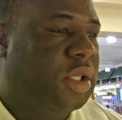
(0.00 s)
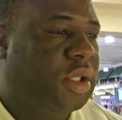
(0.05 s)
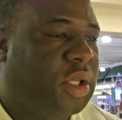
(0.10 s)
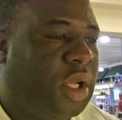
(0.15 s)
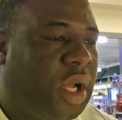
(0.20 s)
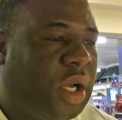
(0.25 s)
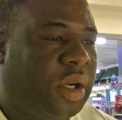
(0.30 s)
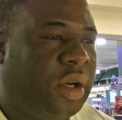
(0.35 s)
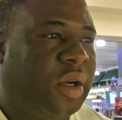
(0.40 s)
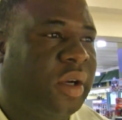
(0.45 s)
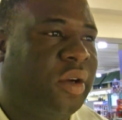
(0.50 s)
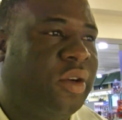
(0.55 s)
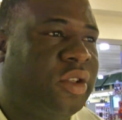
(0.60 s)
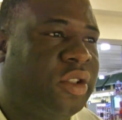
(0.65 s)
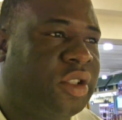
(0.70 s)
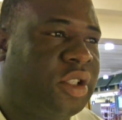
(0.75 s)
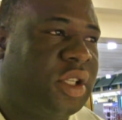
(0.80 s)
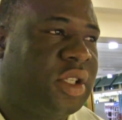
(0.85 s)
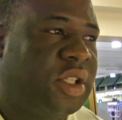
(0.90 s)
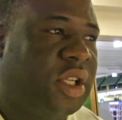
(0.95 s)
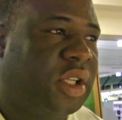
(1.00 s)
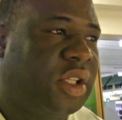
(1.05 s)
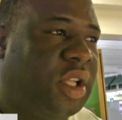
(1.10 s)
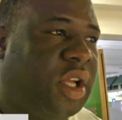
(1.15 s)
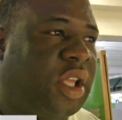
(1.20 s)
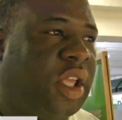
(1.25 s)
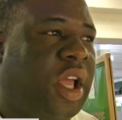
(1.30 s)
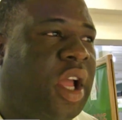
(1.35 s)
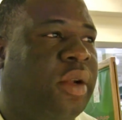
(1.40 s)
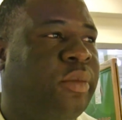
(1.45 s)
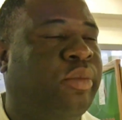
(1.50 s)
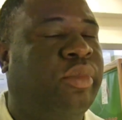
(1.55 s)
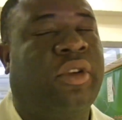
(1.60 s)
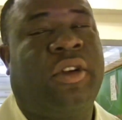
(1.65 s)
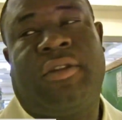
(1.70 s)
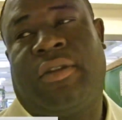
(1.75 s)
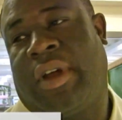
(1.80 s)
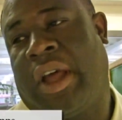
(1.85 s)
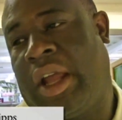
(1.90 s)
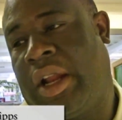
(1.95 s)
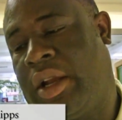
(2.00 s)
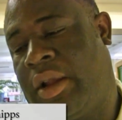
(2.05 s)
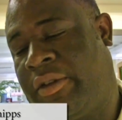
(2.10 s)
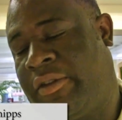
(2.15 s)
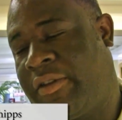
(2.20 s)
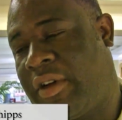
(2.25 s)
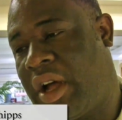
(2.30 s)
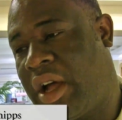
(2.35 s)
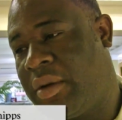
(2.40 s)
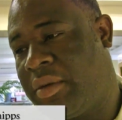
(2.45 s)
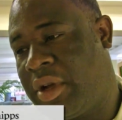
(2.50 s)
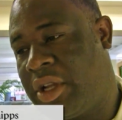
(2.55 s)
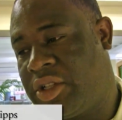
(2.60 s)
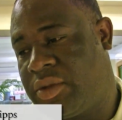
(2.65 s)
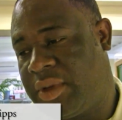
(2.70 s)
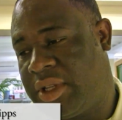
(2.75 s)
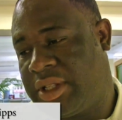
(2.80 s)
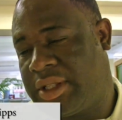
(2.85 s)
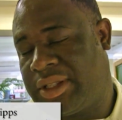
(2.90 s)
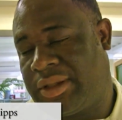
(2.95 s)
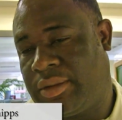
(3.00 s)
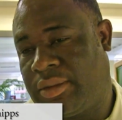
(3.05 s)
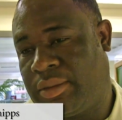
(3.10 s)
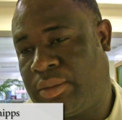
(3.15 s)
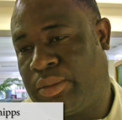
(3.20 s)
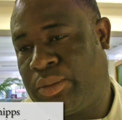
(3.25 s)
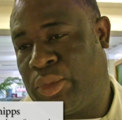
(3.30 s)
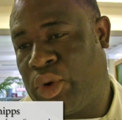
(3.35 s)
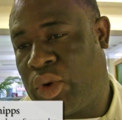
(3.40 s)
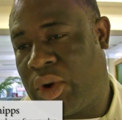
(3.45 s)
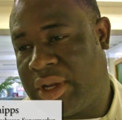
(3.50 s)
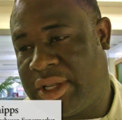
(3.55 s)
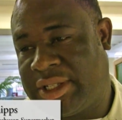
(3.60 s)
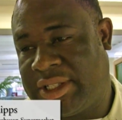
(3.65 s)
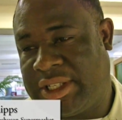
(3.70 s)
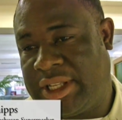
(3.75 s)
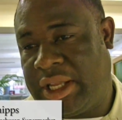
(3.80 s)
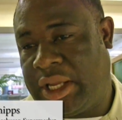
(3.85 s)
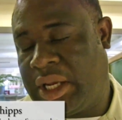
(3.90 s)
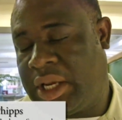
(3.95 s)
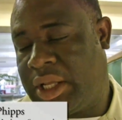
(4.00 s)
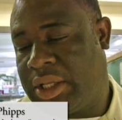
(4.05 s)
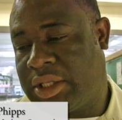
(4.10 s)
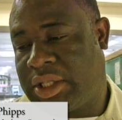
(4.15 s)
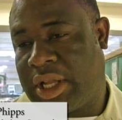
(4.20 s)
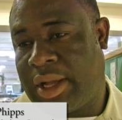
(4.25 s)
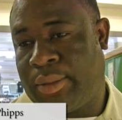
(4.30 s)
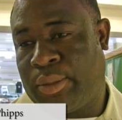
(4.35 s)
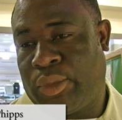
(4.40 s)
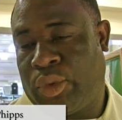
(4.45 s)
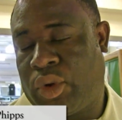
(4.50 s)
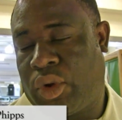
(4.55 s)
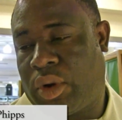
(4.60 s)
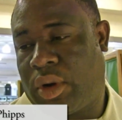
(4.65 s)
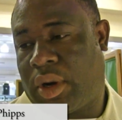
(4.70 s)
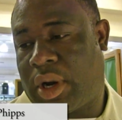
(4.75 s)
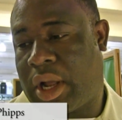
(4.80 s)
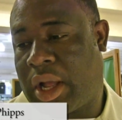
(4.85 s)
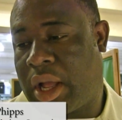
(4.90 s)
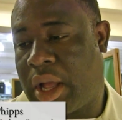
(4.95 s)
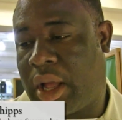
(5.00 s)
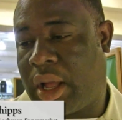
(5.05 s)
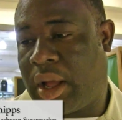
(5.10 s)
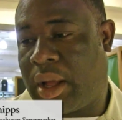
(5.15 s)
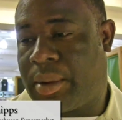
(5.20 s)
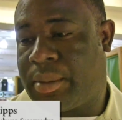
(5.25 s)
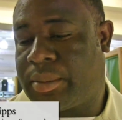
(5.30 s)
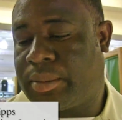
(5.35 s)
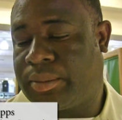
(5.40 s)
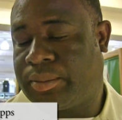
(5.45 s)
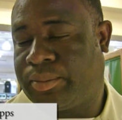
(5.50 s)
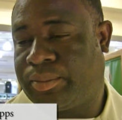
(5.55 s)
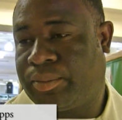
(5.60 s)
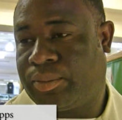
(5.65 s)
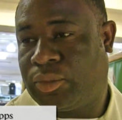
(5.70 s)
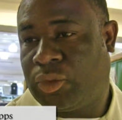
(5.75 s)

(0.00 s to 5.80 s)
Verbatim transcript: think the agriculture sector can provide the farmers with more ceilings and more um,